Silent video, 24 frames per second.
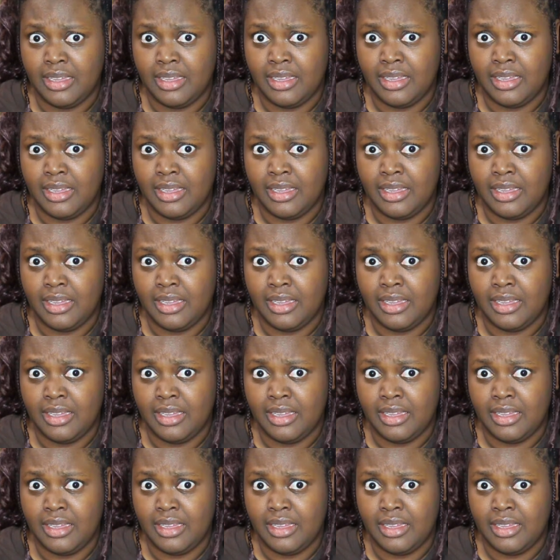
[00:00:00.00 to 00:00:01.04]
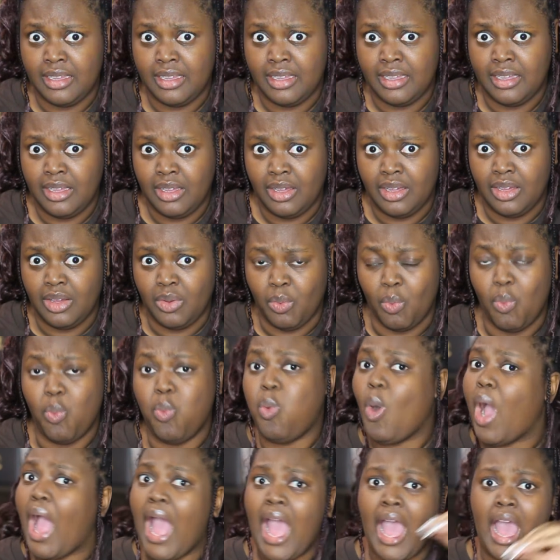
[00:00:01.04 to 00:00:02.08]
are so wrong for that.
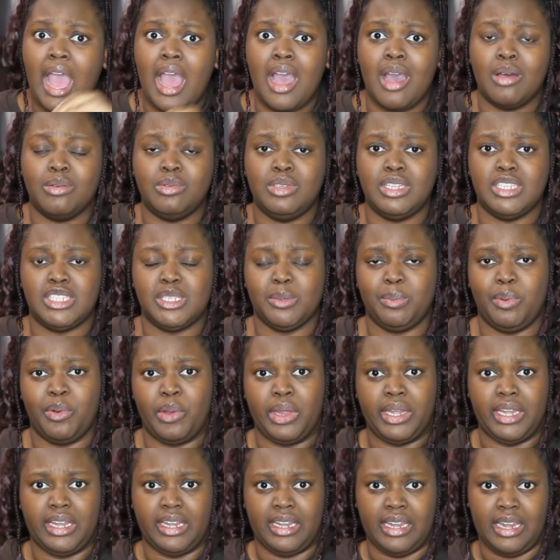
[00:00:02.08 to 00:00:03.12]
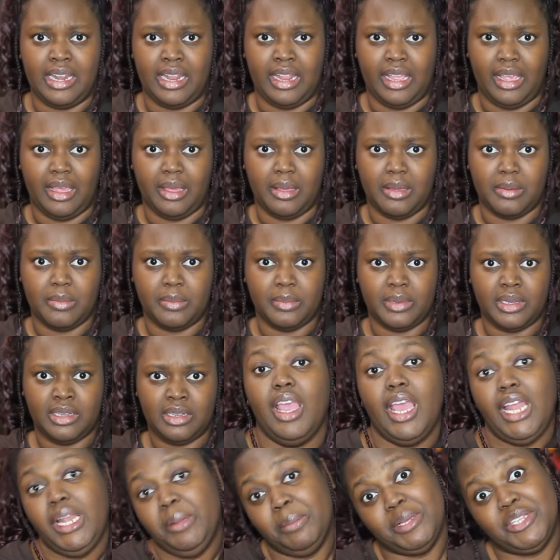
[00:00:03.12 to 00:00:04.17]
Wow, disappointed in him.
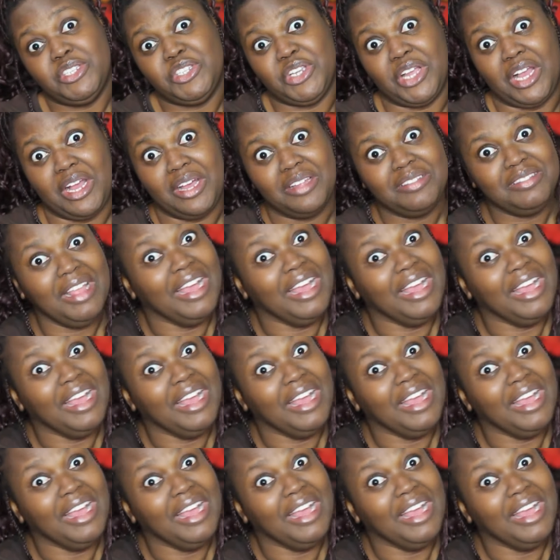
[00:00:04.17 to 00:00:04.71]
Anyways, child.